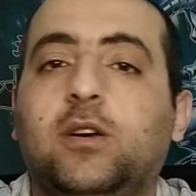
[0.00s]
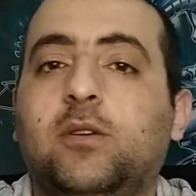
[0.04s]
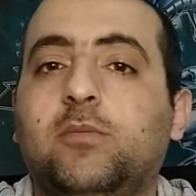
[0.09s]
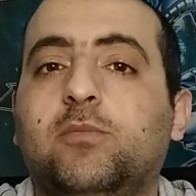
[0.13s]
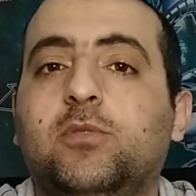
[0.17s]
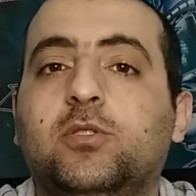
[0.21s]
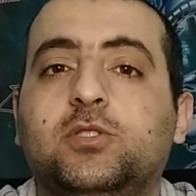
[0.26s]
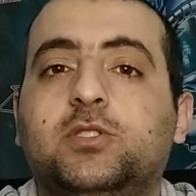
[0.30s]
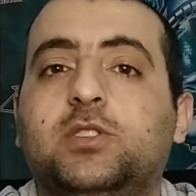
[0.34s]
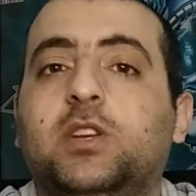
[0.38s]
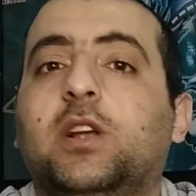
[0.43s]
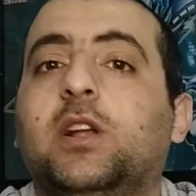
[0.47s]

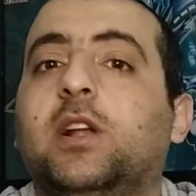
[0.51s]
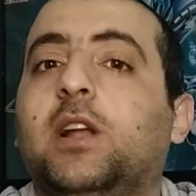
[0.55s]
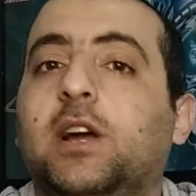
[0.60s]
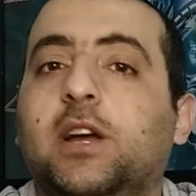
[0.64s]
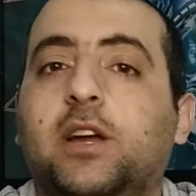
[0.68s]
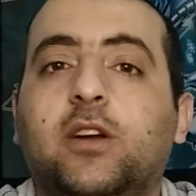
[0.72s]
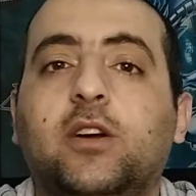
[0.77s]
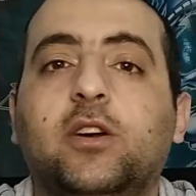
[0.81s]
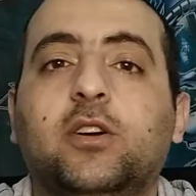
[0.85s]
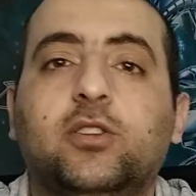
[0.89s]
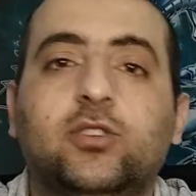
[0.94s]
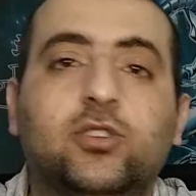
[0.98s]
monster like
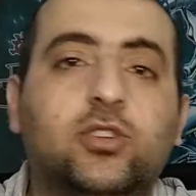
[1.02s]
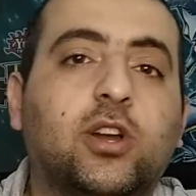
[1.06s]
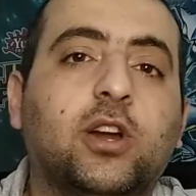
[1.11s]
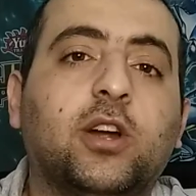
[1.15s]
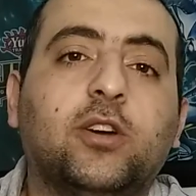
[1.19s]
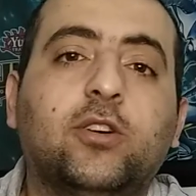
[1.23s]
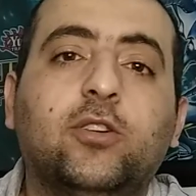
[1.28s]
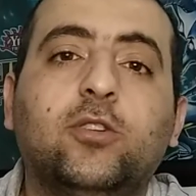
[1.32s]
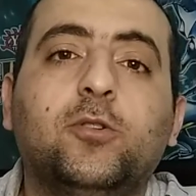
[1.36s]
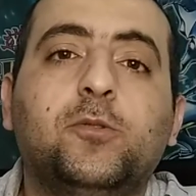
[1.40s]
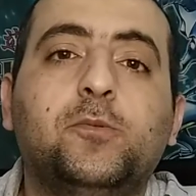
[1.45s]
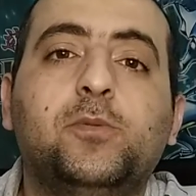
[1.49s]

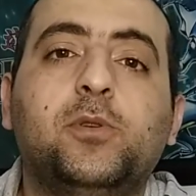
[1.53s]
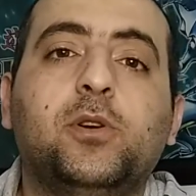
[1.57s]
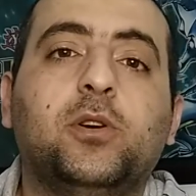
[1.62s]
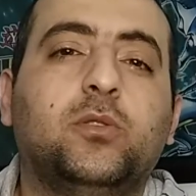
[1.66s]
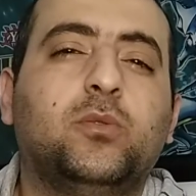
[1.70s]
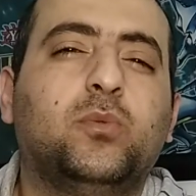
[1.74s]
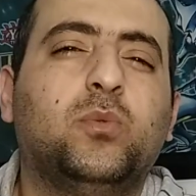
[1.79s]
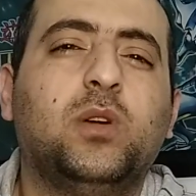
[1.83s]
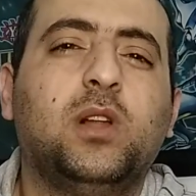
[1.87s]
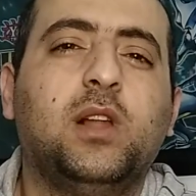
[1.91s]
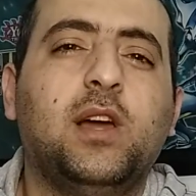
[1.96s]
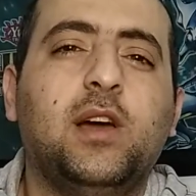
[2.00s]
Draglubion
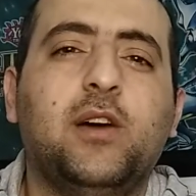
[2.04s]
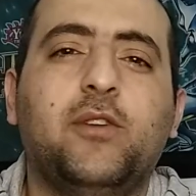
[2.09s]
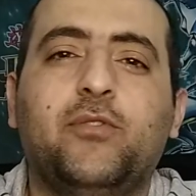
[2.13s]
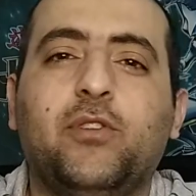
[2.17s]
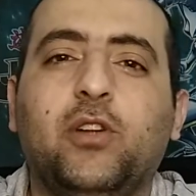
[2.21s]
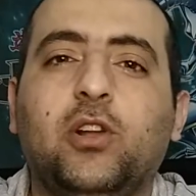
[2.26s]
will have